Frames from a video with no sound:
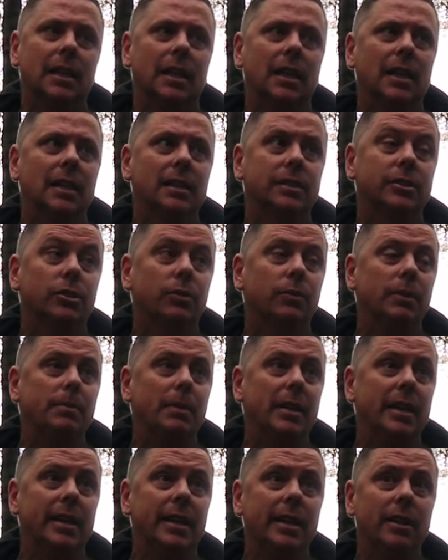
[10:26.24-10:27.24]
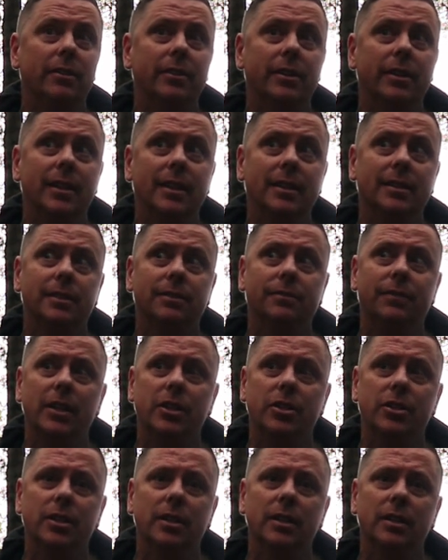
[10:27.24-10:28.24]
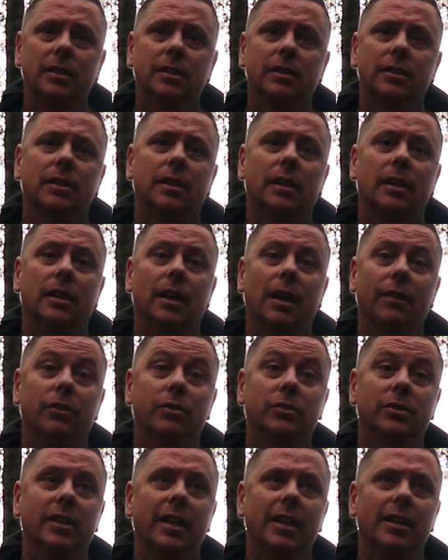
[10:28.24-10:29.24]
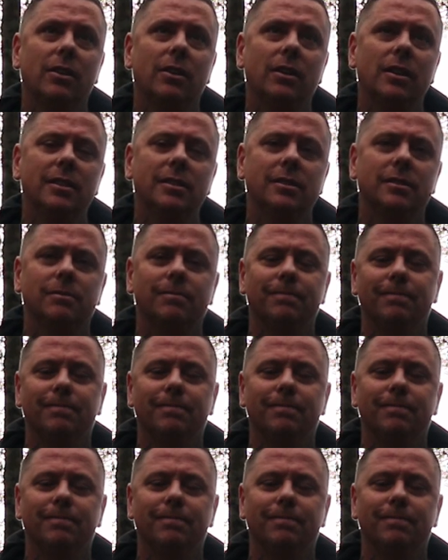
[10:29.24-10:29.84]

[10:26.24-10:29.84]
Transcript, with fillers: Until we meet again on the next adventure, have a good day guys.